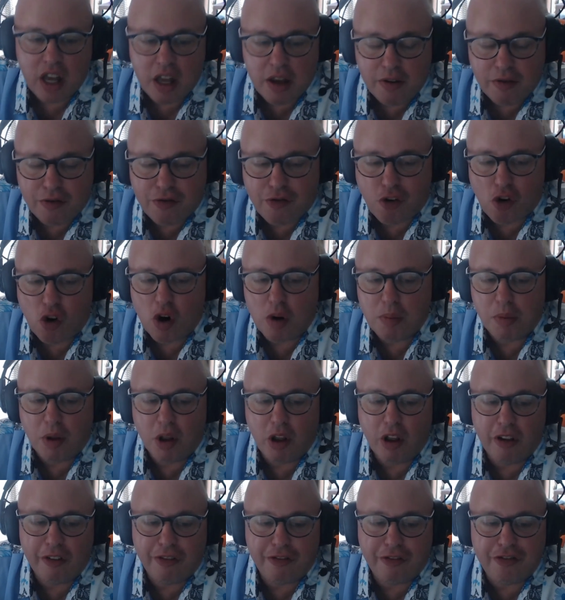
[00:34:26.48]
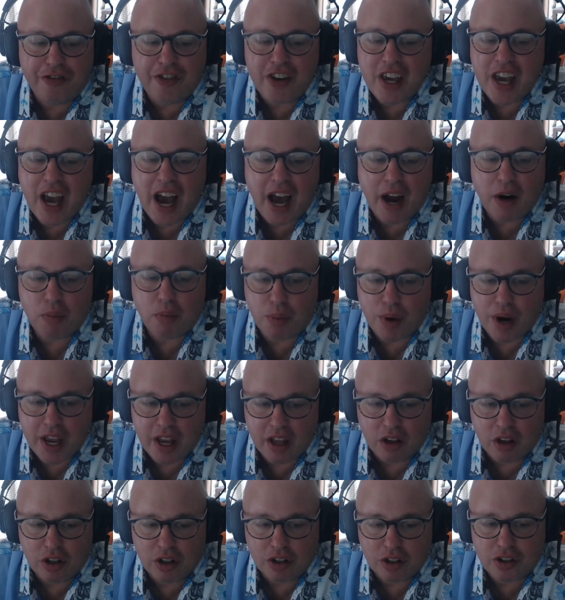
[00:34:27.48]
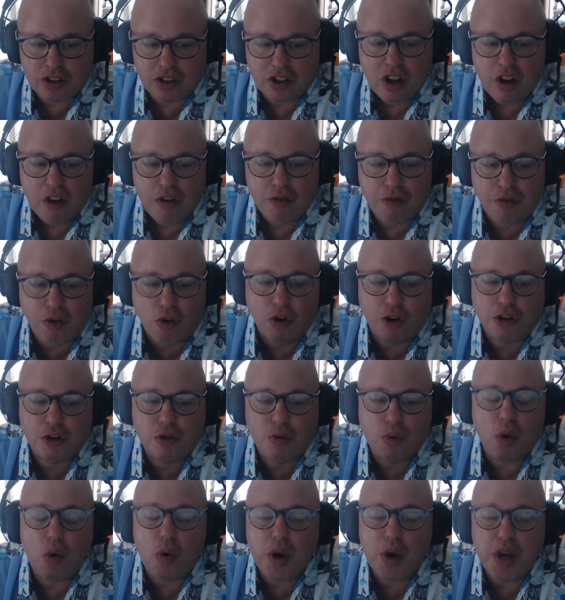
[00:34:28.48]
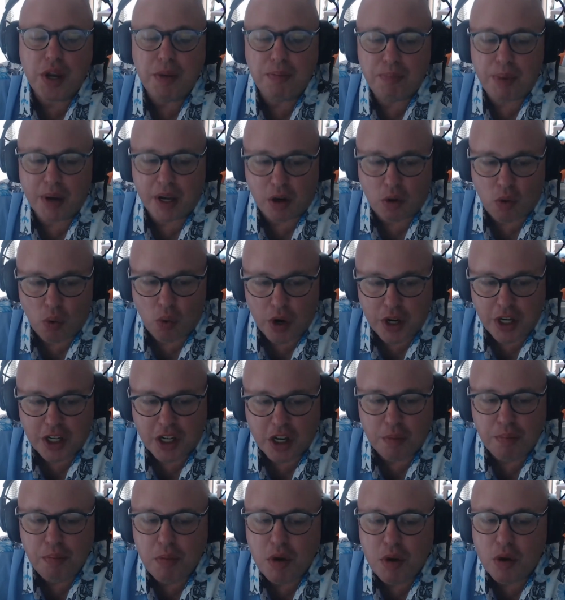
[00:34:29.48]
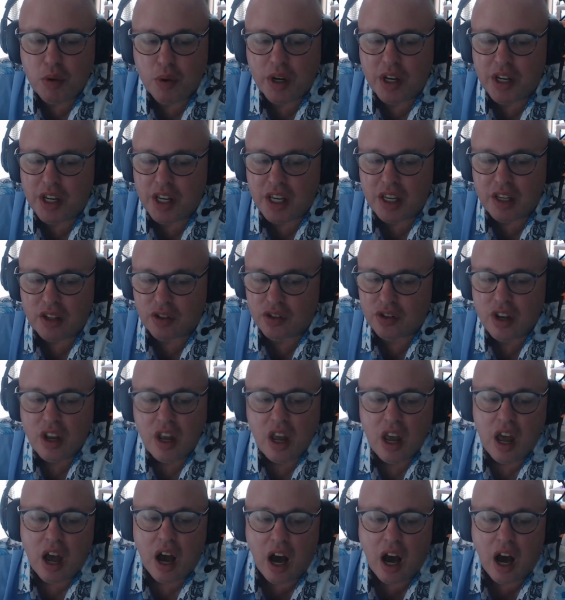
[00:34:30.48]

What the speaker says: informal fiat rails for growing Bitcoin communities.